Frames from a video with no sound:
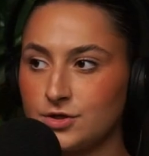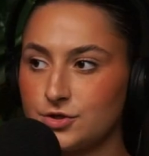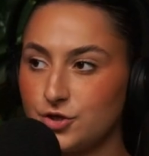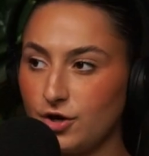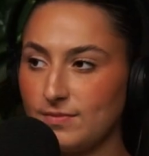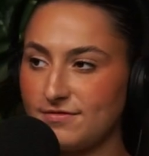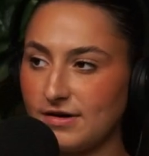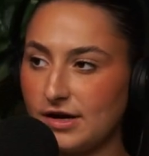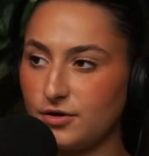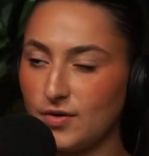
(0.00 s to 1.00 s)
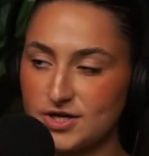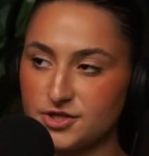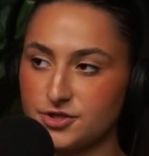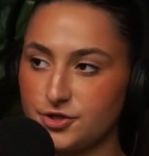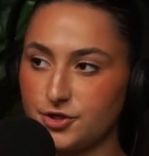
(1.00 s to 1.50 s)
So my final
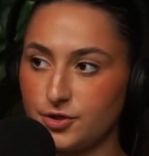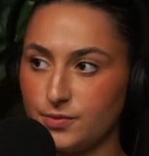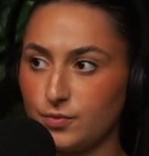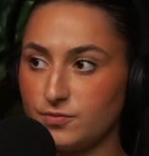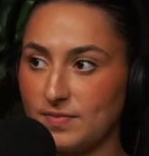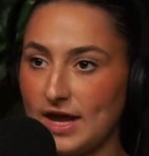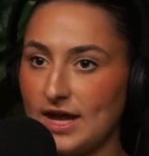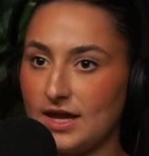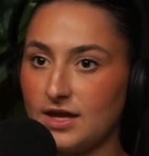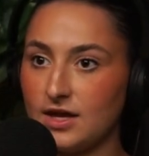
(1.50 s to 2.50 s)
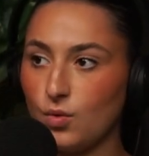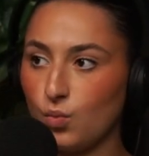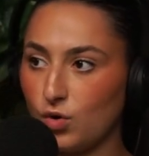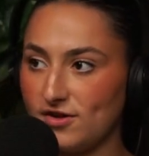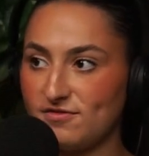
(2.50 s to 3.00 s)
question to you would be,
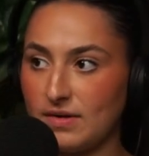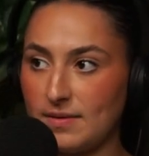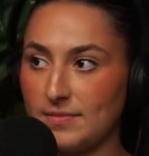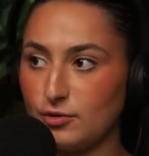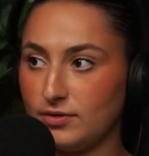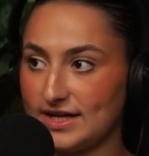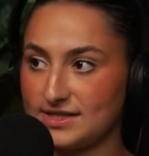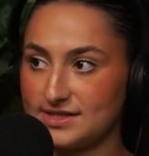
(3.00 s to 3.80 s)
what if my build gets